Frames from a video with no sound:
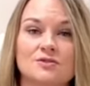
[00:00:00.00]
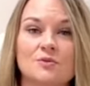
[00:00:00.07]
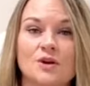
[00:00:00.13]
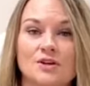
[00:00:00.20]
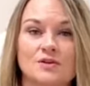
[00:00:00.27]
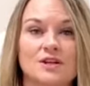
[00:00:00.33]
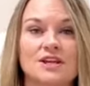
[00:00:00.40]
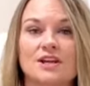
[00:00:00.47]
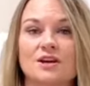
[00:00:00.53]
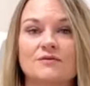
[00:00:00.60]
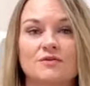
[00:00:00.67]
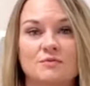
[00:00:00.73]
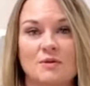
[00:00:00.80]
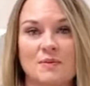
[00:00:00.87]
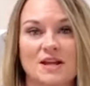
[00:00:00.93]
want you to hear
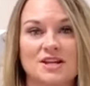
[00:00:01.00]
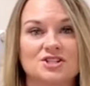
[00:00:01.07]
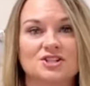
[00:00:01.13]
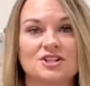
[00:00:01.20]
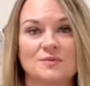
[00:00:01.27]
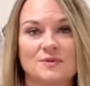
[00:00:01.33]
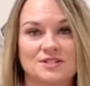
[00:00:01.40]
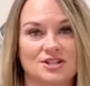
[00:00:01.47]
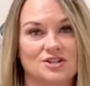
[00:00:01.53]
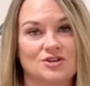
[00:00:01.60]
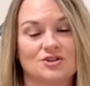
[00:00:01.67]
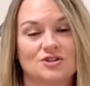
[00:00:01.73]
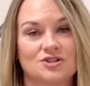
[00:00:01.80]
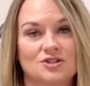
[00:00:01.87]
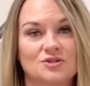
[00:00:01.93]
from a patient that was in
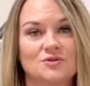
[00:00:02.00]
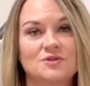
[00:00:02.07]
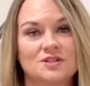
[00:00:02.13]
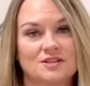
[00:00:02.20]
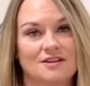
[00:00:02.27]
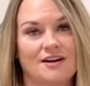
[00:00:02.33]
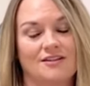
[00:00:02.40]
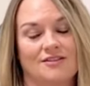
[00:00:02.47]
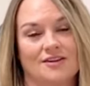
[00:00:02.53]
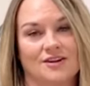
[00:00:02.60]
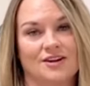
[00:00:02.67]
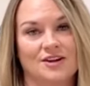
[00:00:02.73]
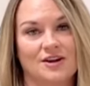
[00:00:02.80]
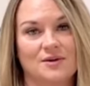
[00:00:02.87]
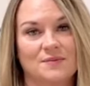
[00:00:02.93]
your shoes not long
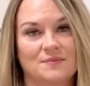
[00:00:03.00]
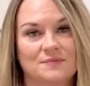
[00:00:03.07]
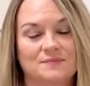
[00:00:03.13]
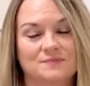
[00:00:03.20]
ago.